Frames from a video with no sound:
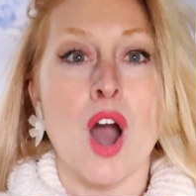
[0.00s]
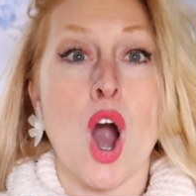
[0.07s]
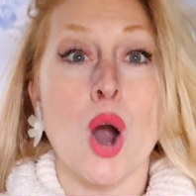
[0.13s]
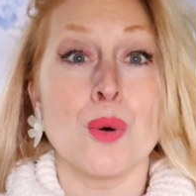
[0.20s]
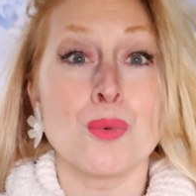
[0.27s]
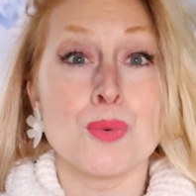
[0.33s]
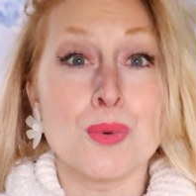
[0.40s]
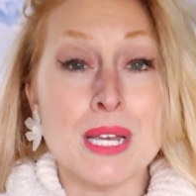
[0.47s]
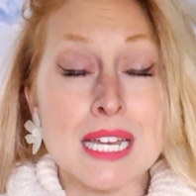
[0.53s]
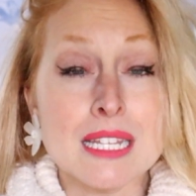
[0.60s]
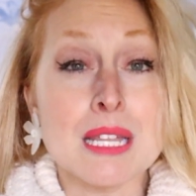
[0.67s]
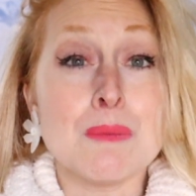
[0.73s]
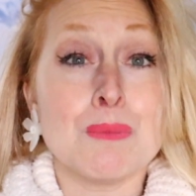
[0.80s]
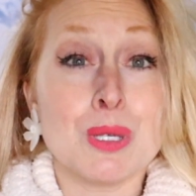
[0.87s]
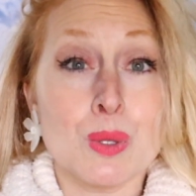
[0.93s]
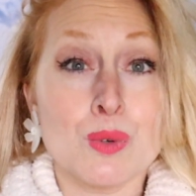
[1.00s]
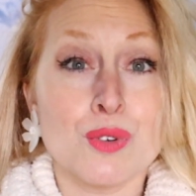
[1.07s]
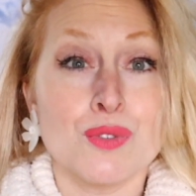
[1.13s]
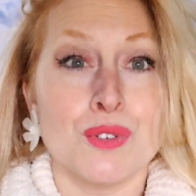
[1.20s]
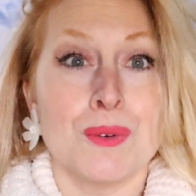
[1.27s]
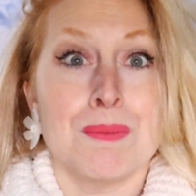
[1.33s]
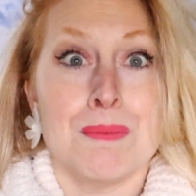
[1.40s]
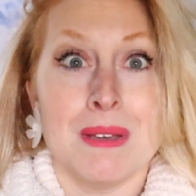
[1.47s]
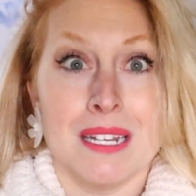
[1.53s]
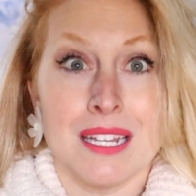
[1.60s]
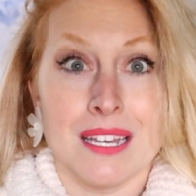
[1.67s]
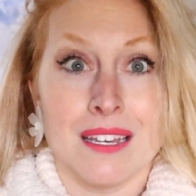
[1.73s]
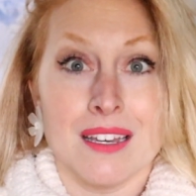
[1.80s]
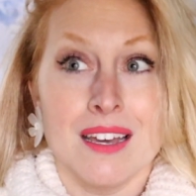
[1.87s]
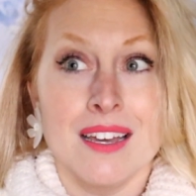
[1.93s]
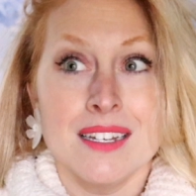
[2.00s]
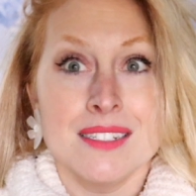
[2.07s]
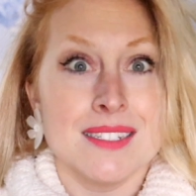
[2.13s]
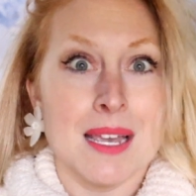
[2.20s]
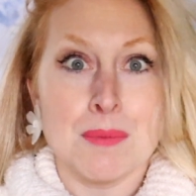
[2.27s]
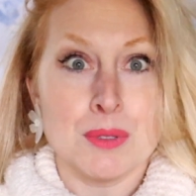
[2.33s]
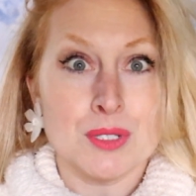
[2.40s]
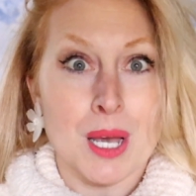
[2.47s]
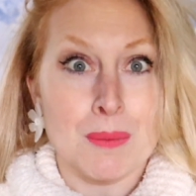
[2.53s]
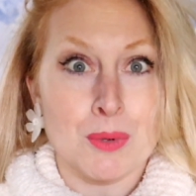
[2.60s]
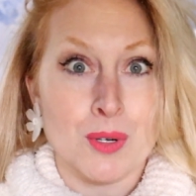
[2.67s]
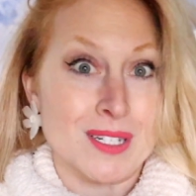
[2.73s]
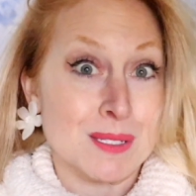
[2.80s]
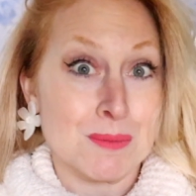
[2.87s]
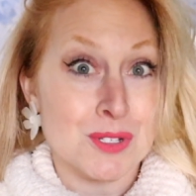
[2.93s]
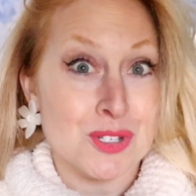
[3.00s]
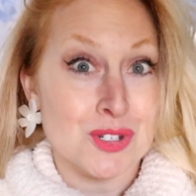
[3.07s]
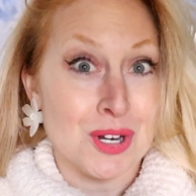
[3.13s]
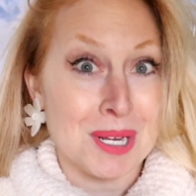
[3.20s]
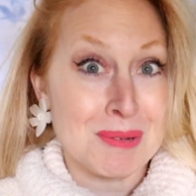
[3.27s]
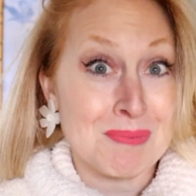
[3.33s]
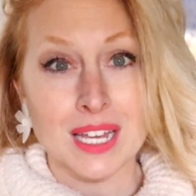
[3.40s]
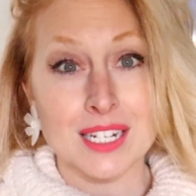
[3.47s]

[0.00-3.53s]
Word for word: a really beautiful mini tabletop Christmas tree.